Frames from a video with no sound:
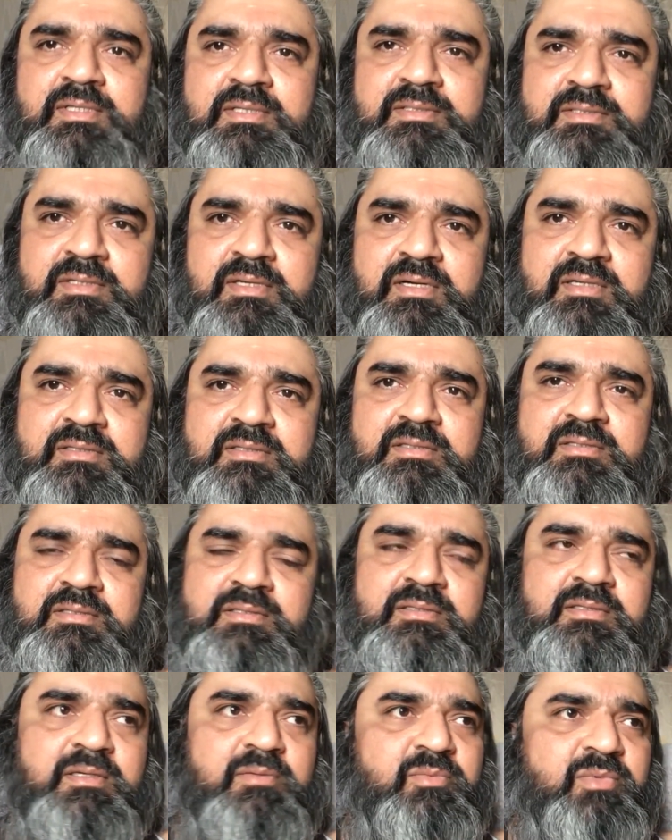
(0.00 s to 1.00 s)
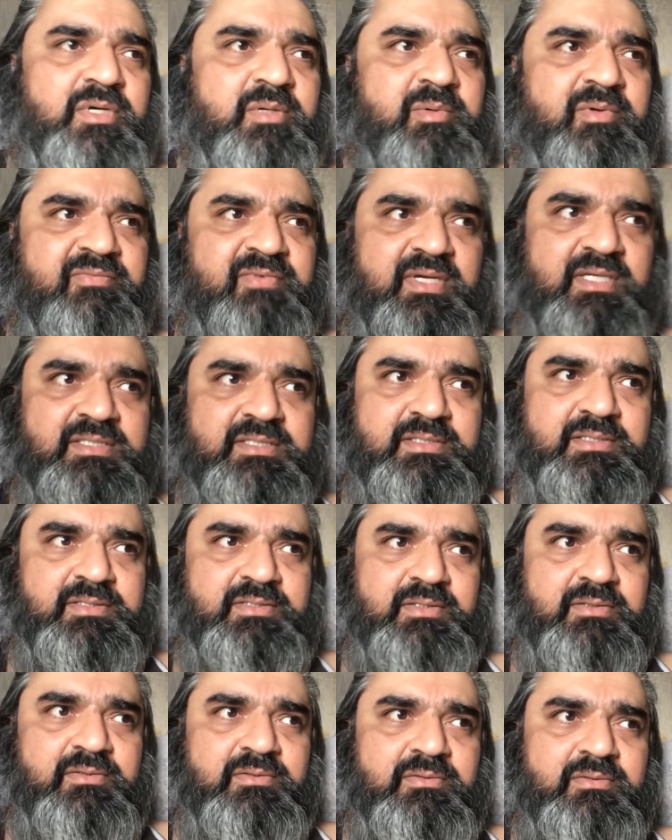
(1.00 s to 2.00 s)
It's hot. I'm wearing my vest,
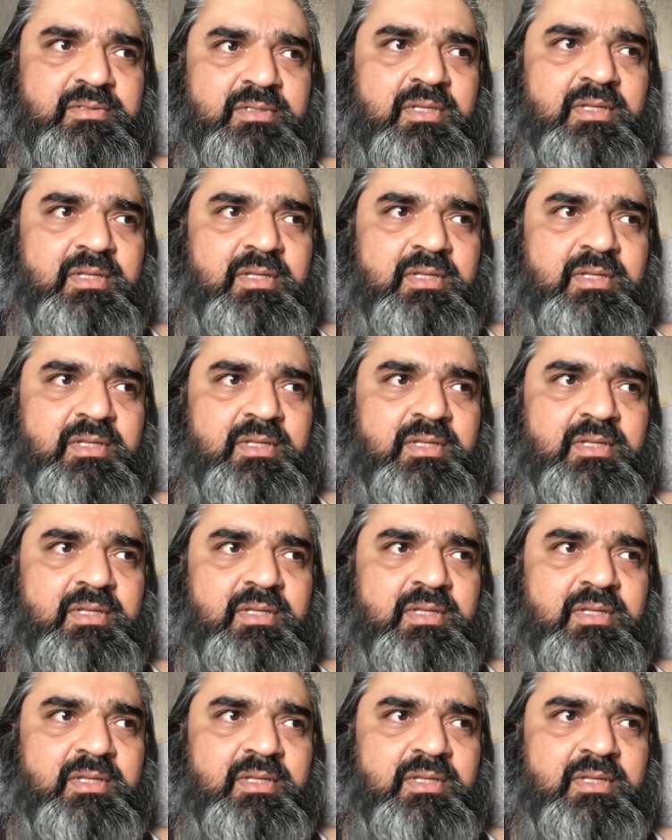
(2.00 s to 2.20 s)
so